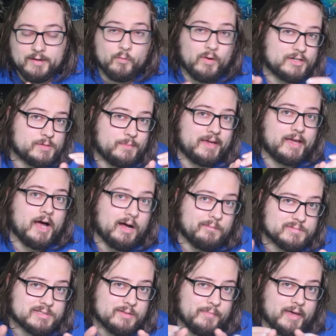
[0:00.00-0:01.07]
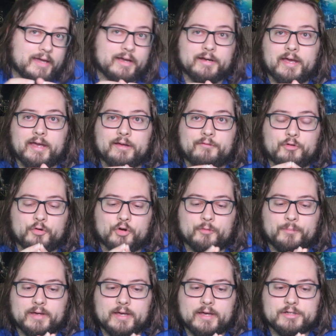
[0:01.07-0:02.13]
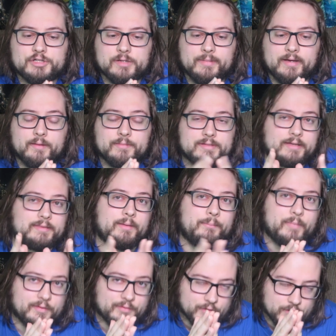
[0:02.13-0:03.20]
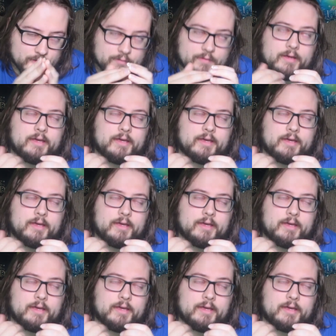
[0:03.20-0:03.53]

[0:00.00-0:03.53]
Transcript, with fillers: In a way, she becomes the Megu-nee of the group because she becomes like the mother,